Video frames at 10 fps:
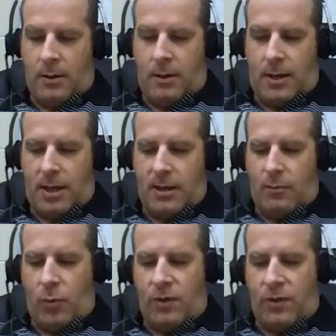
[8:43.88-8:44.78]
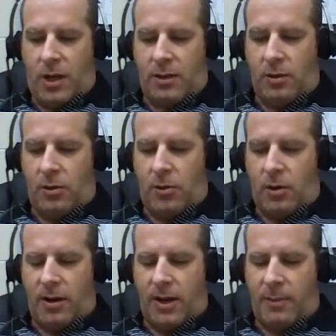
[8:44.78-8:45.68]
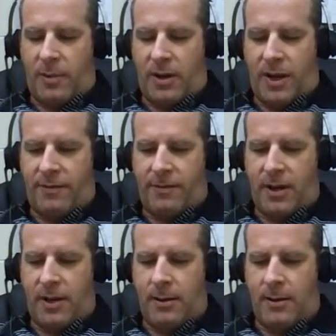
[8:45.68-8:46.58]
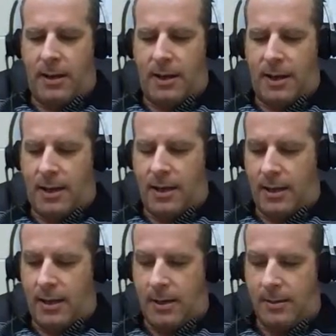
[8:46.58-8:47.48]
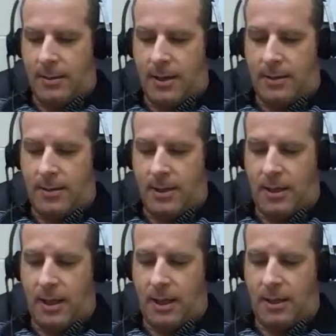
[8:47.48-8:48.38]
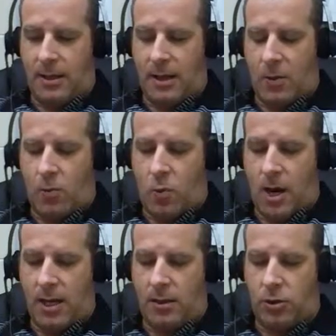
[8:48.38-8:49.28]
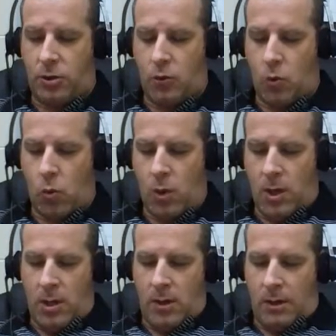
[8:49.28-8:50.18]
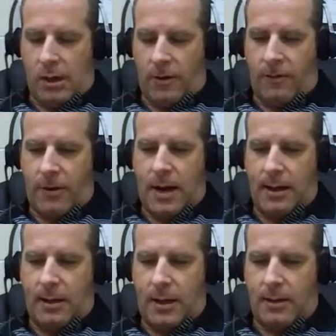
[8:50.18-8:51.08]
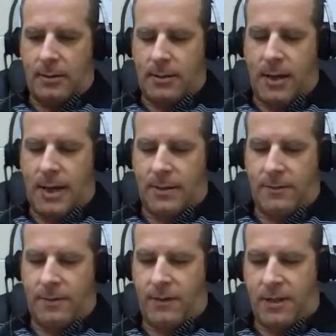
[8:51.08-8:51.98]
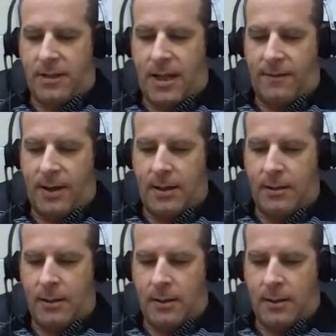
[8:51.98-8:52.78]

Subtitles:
Then moving on to norepinephrine, I didn't see anything I wanted to clarify on slide 57.